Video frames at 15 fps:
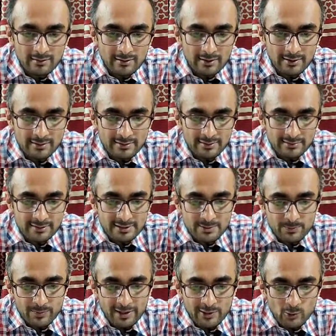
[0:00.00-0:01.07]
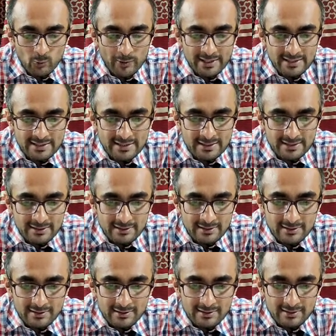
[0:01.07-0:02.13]
And this pyruvate
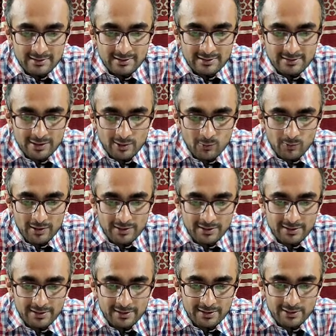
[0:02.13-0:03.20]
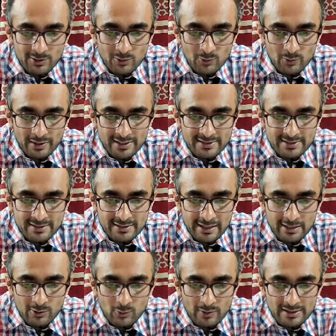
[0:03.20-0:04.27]
is converted into
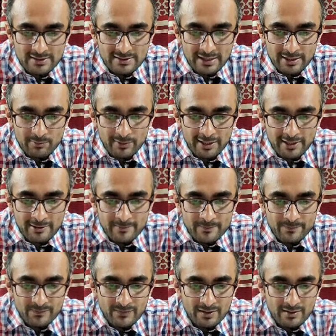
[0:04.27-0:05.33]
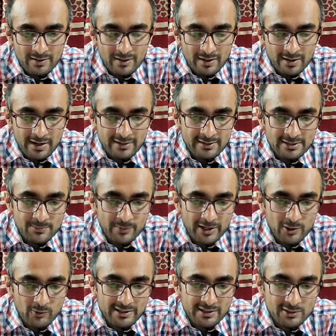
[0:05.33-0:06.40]
acetyl-coenzyme A, and this
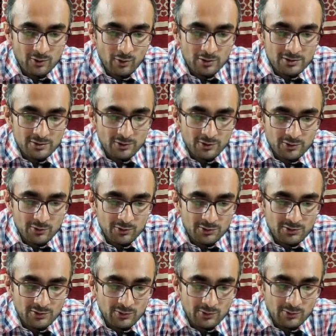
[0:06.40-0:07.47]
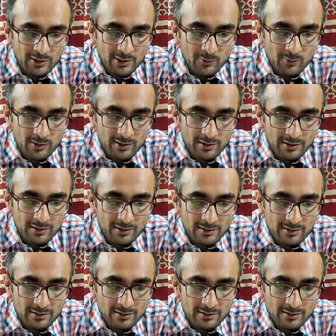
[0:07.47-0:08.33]
pyruvate is also used to convert